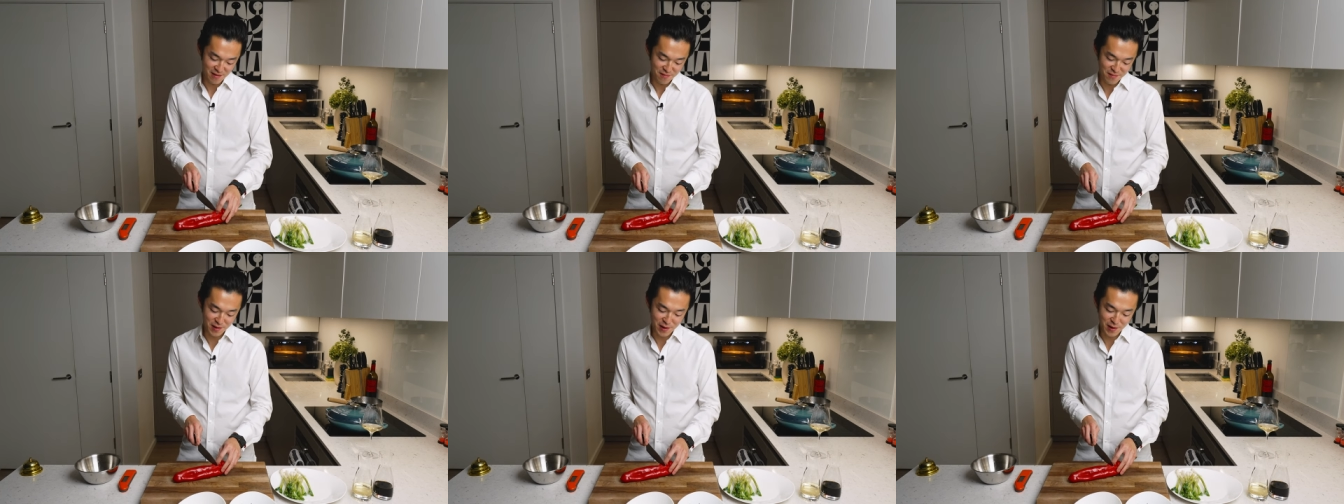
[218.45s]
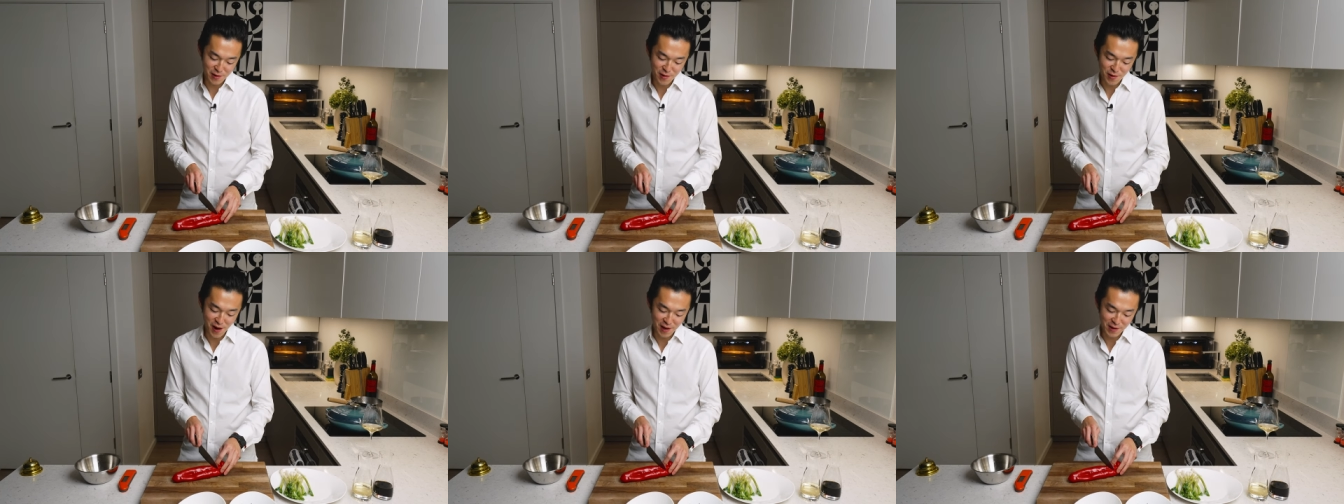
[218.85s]
we're gonna
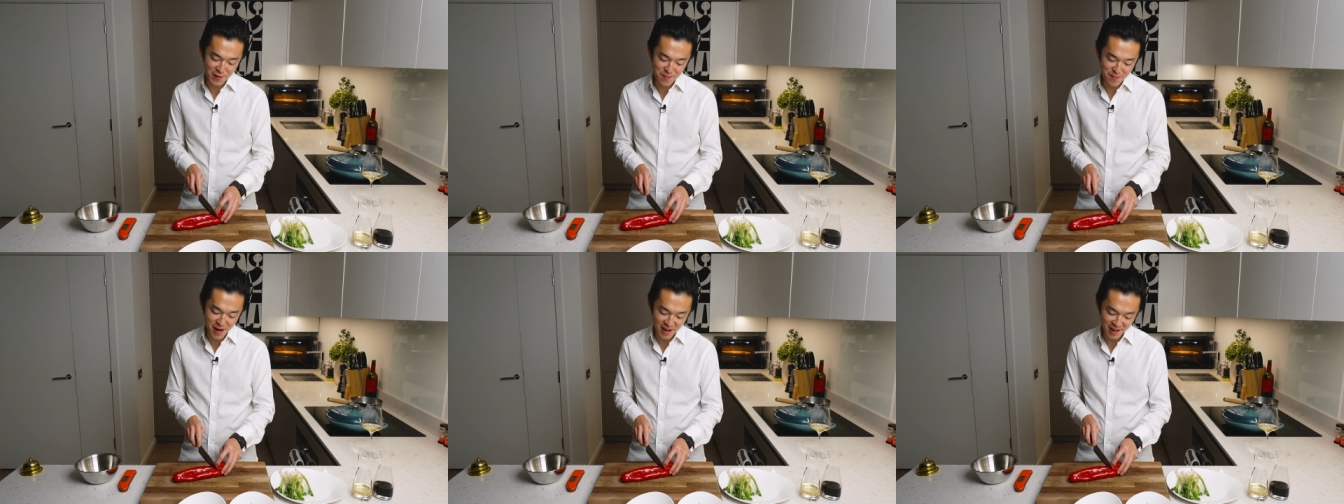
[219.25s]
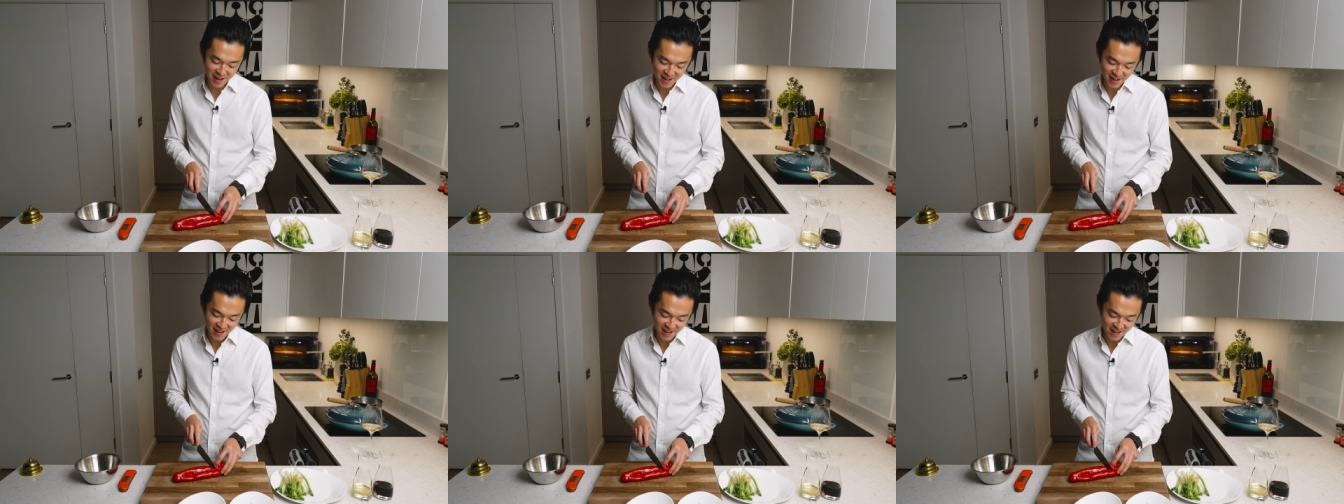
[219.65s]
try to make
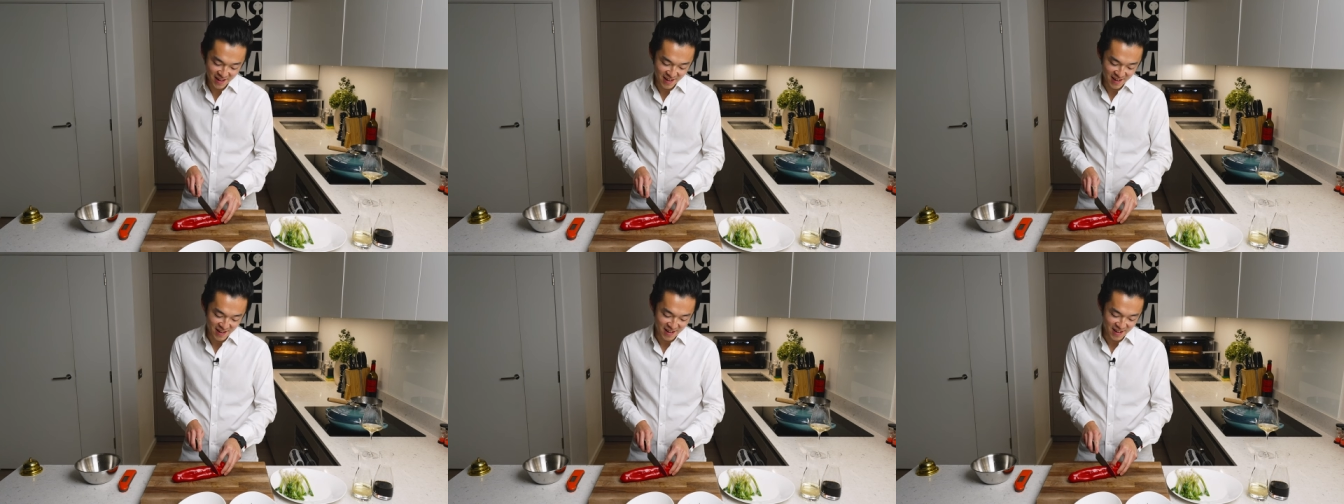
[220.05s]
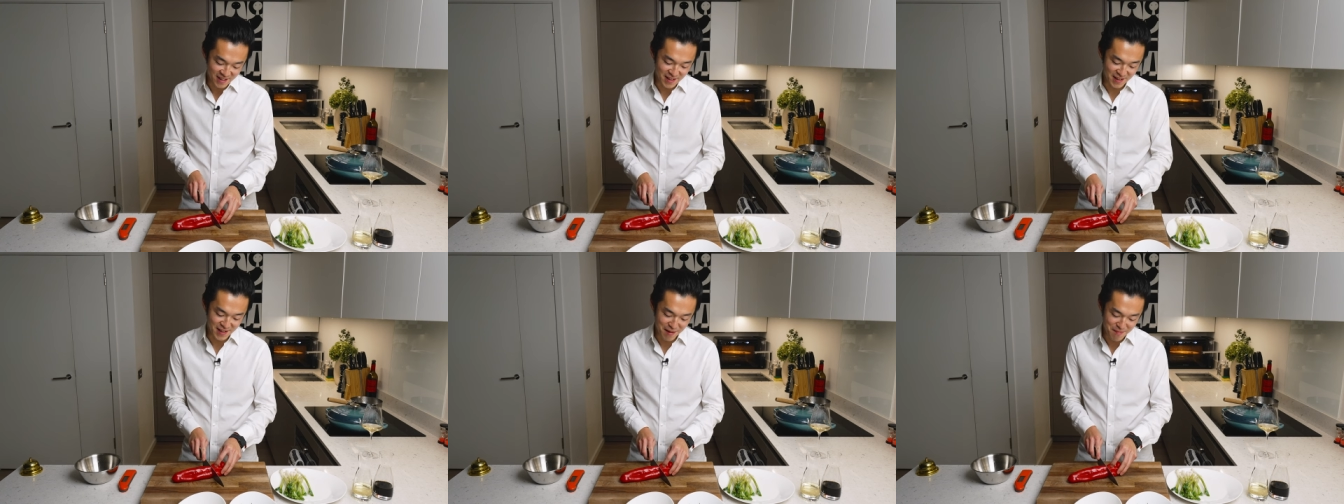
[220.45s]

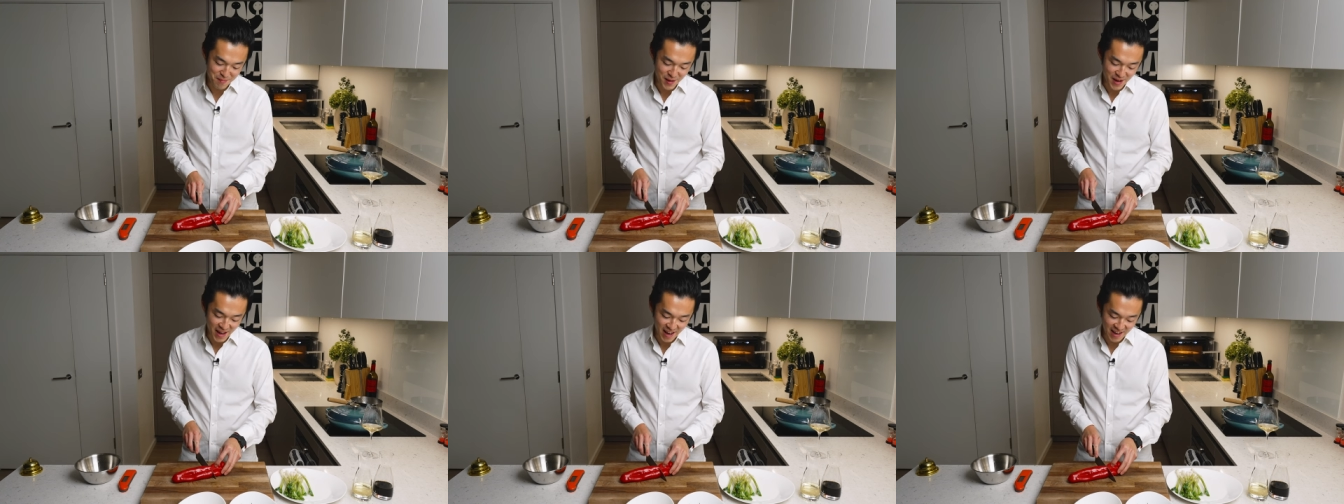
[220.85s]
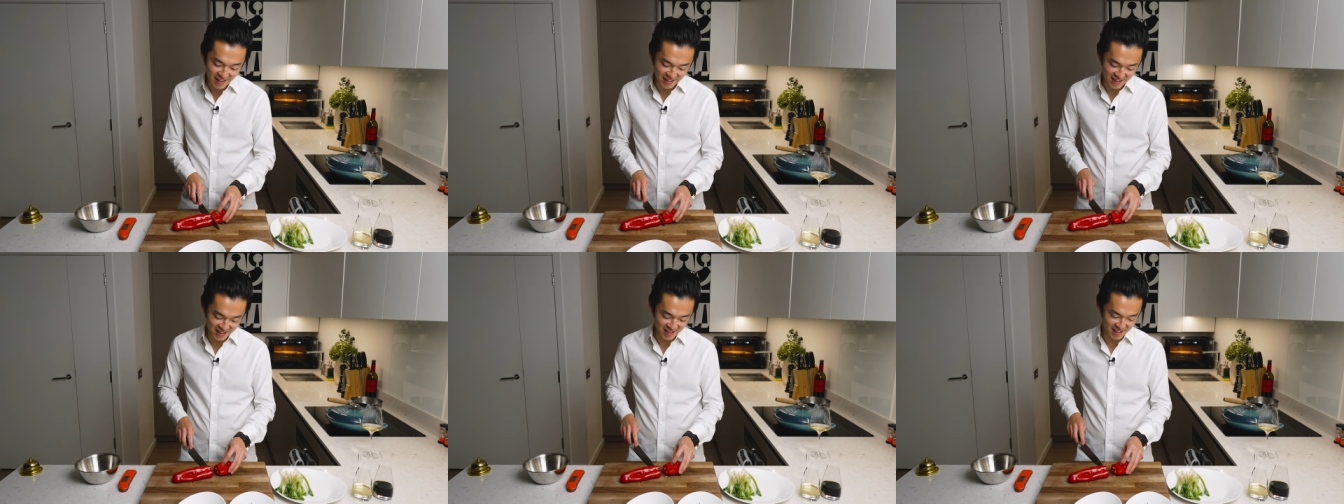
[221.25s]
the number
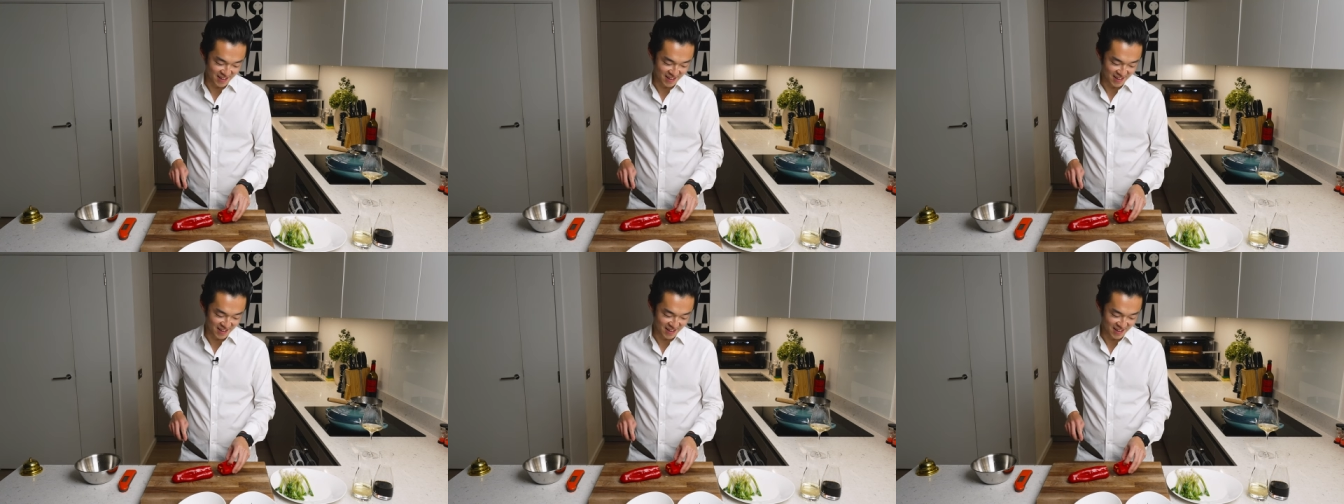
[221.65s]
eight